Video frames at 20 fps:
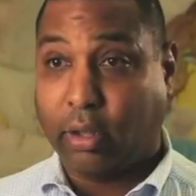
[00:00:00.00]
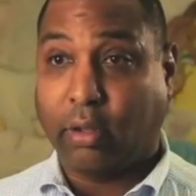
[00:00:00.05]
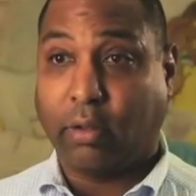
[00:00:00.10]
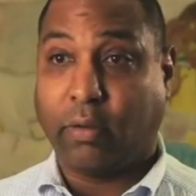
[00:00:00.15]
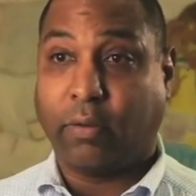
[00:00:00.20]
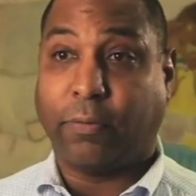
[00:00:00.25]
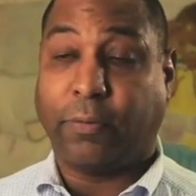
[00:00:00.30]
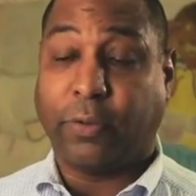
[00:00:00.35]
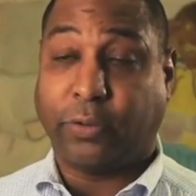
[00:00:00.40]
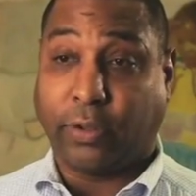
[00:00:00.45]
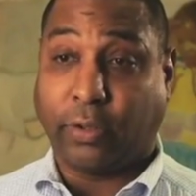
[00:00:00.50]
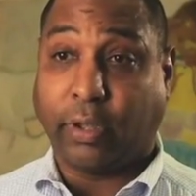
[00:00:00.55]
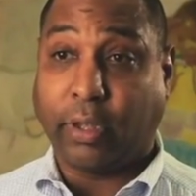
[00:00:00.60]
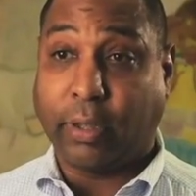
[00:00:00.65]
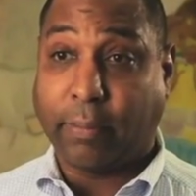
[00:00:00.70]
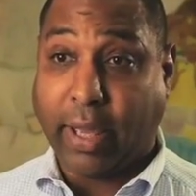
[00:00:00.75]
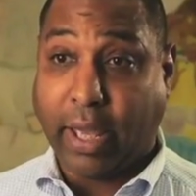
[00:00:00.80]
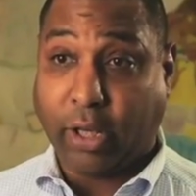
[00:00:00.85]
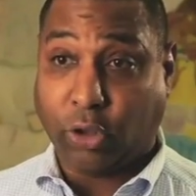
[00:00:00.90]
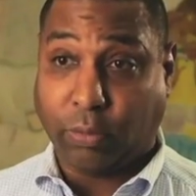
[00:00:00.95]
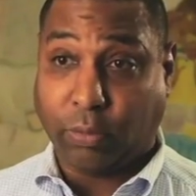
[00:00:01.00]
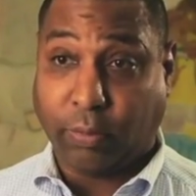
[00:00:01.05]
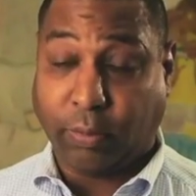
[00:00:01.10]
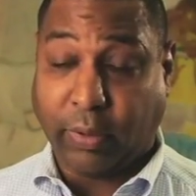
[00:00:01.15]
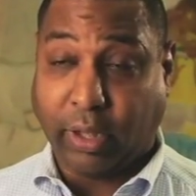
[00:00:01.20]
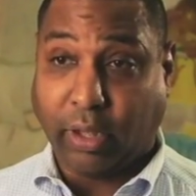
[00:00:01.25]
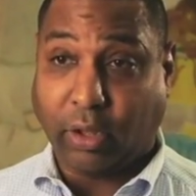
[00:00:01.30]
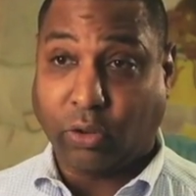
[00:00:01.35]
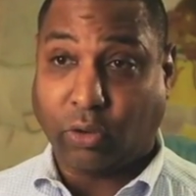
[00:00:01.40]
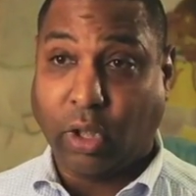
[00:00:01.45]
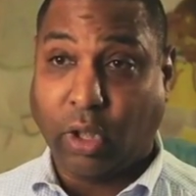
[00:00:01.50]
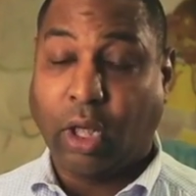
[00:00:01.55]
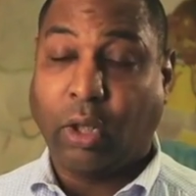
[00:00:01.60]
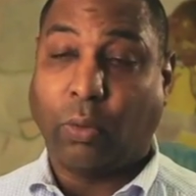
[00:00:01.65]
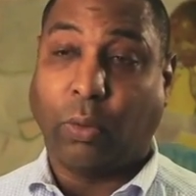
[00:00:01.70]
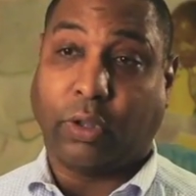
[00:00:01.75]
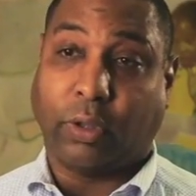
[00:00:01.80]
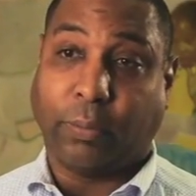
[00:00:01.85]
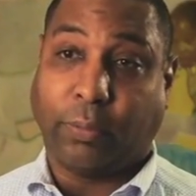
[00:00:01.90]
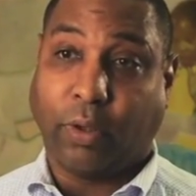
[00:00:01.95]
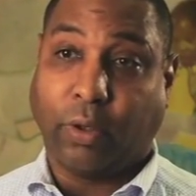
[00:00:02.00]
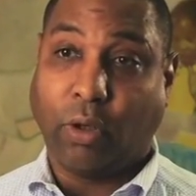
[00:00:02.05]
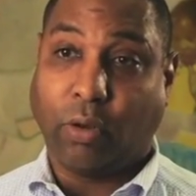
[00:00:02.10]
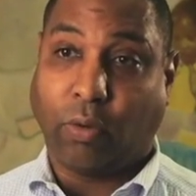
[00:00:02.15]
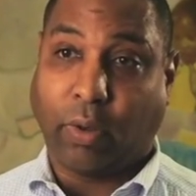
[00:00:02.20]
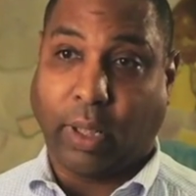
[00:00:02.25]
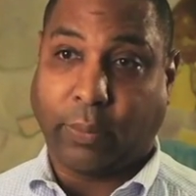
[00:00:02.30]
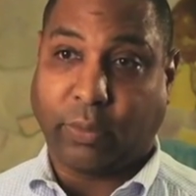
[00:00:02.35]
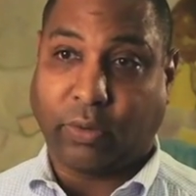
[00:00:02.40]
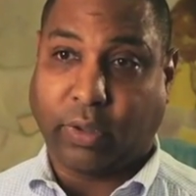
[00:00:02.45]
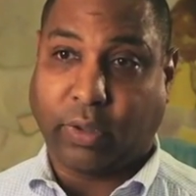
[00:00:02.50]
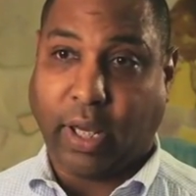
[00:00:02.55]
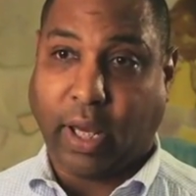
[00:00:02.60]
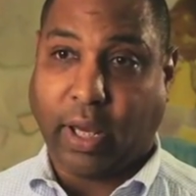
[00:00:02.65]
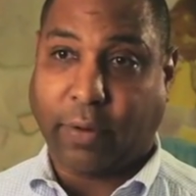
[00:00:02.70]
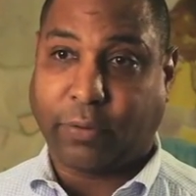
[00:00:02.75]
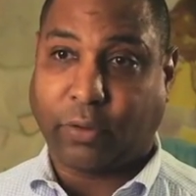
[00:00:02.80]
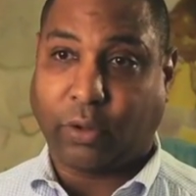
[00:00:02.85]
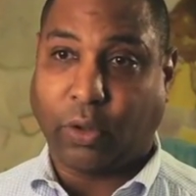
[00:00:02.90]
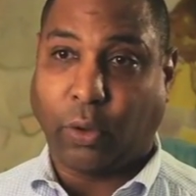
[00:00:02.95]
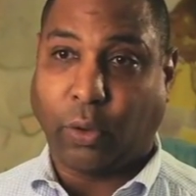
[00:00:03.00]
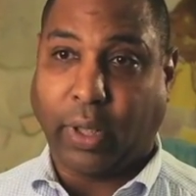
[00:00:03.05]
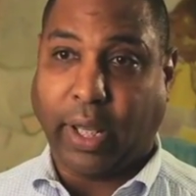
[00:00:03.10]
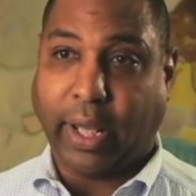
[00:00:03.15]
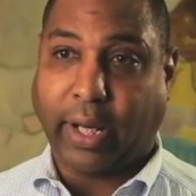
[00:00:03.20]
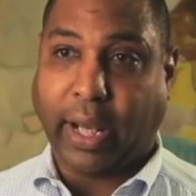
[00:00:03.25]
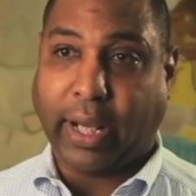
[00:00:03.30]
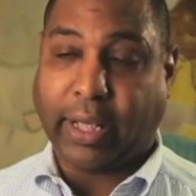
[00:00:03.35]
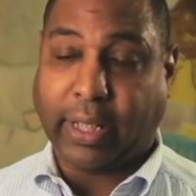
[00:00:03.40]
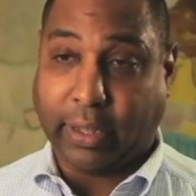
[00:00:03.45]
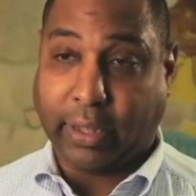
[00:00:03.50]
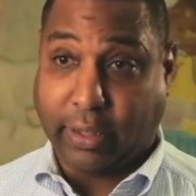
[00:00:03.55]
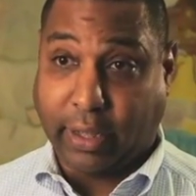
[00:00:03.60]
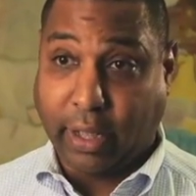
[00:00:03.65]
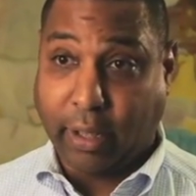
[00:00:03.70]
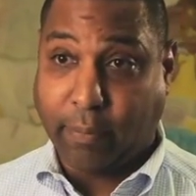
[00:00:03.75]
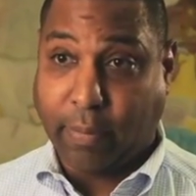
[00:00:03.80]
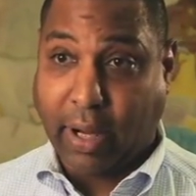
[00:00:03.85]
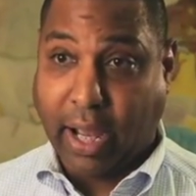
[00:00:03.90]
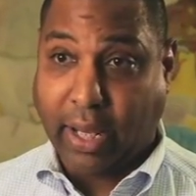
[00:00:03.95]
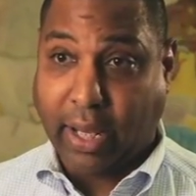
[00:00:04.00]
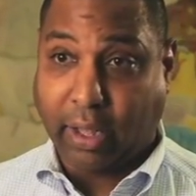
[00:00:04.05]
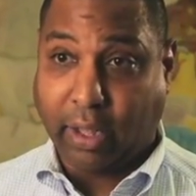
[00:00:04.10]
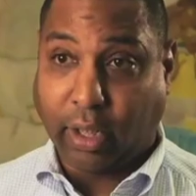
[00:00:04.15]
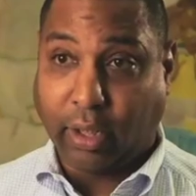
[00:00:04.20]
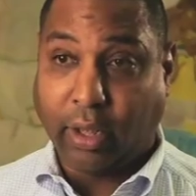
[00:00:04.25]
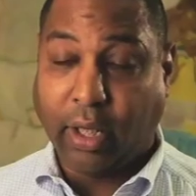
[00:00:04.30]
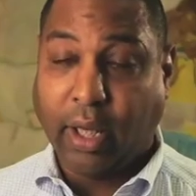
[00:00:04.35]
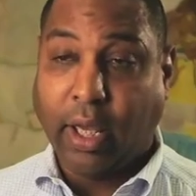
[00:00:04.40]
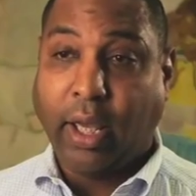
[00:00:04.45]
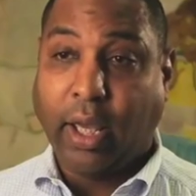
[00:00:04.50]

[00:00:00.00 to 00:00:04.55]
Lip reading: facility management meetings with the program staff so that I get their buy-in